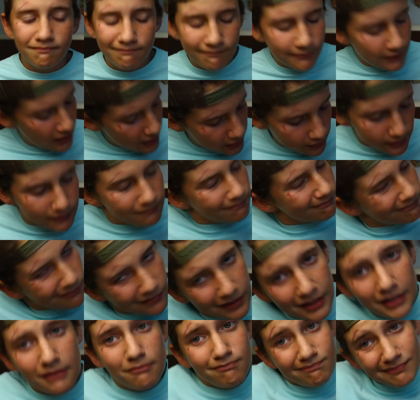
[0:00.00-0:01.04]
It's
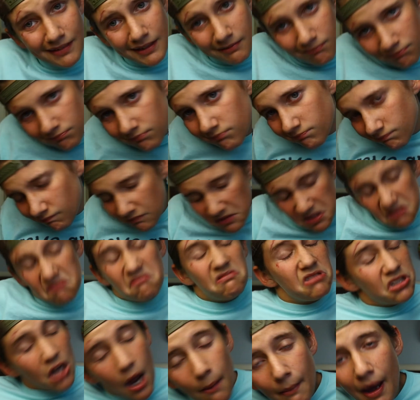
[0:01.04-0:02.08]

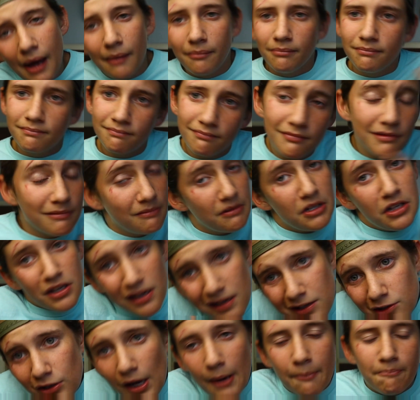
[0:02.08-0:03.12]
not bad. It's good.